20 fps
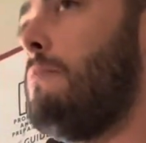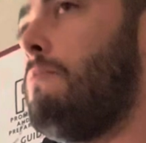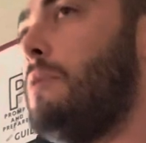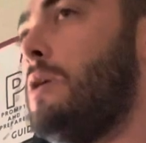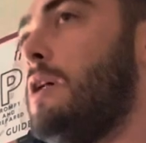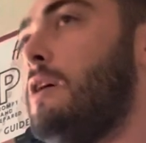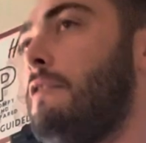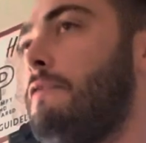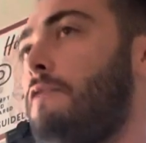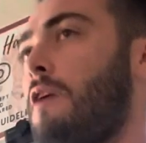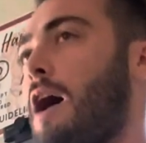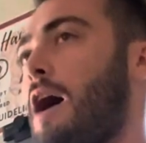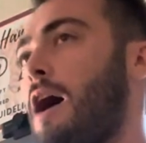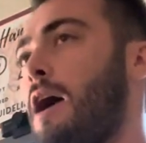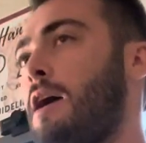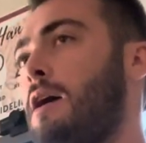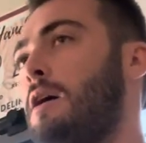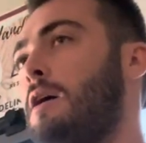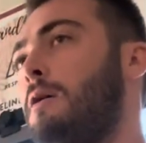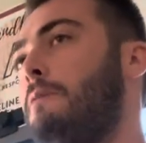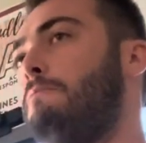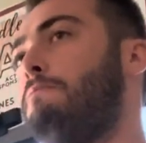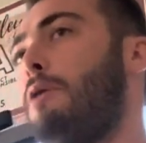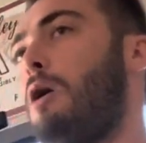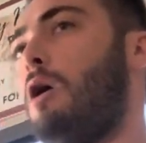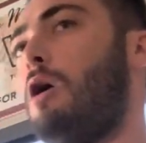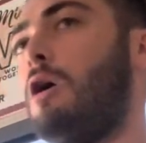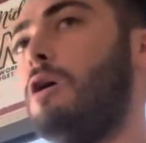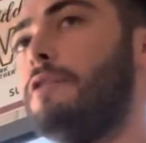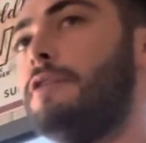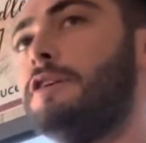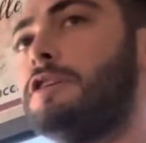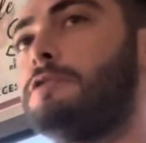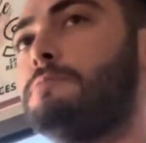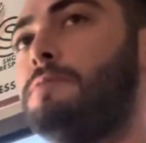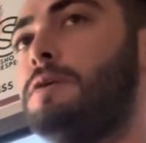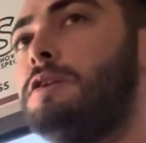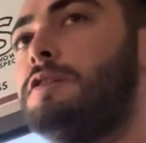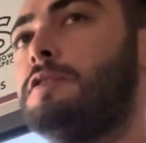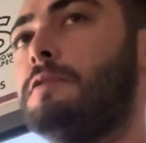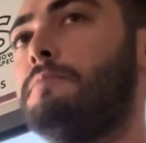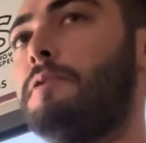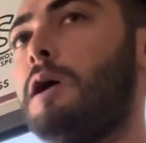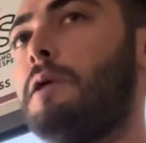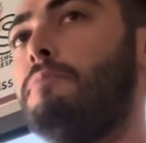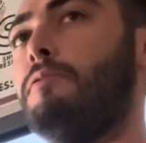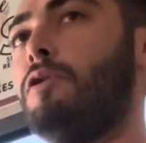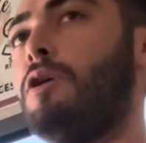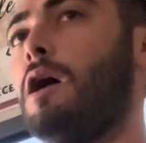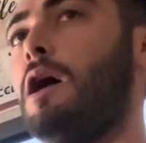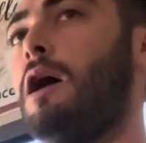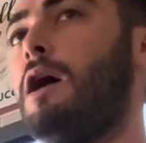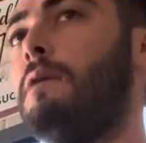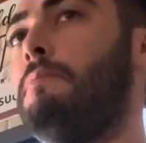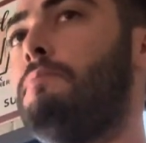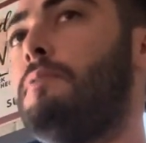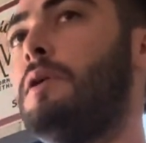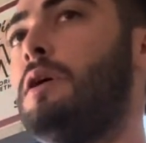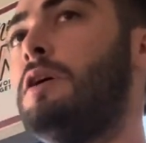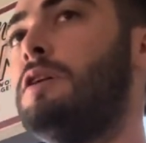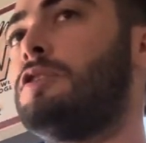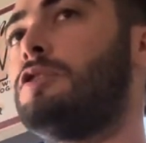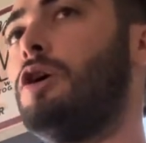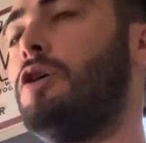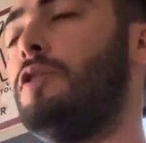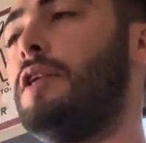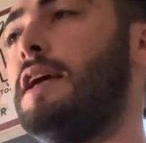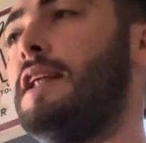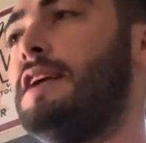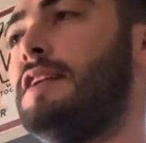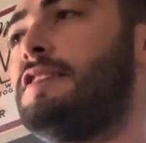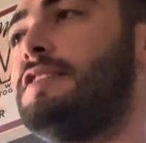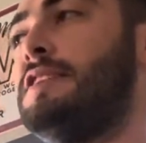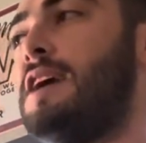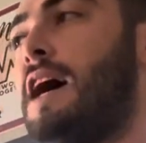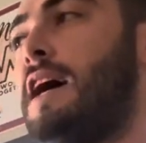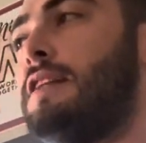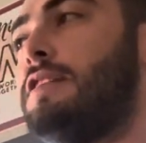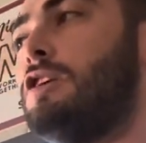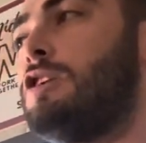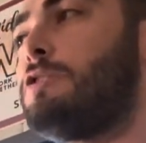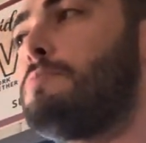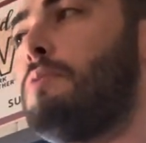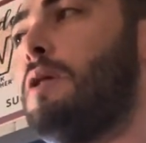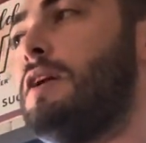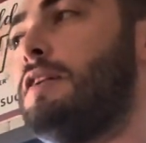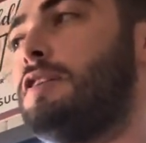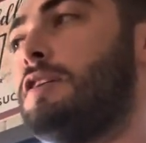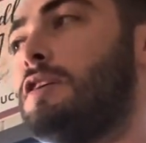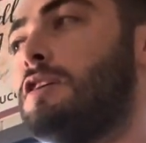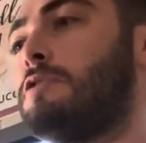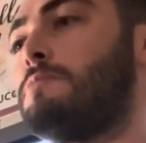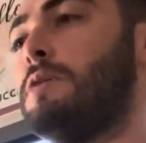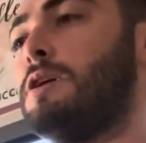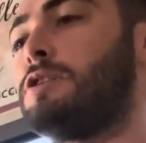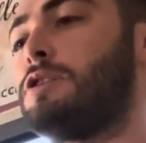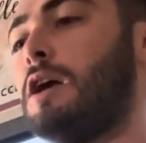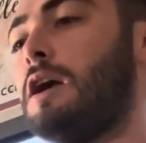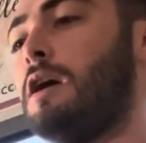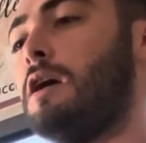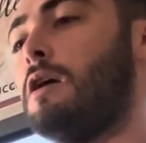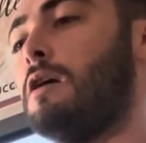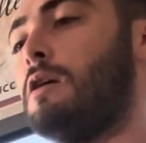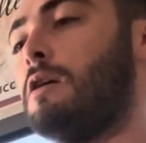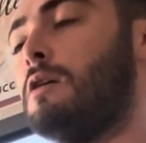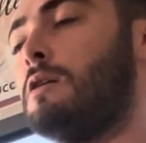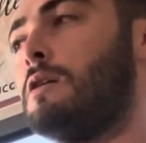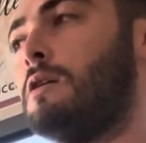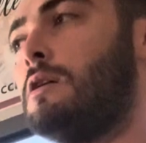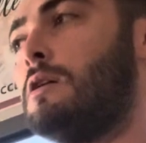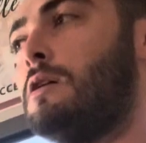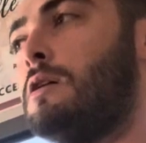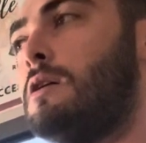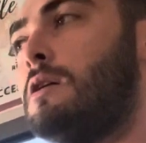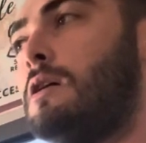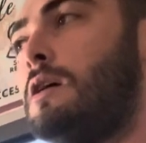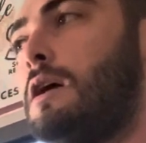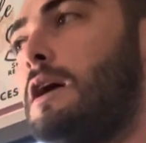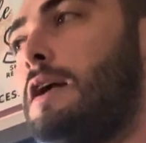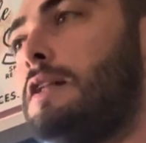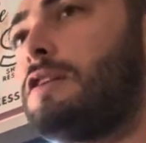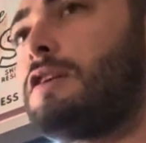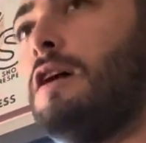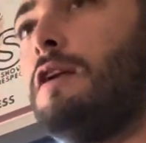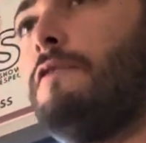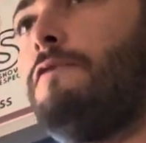But if I ball this piece of paper up so that it's not displacing as much air, it's going to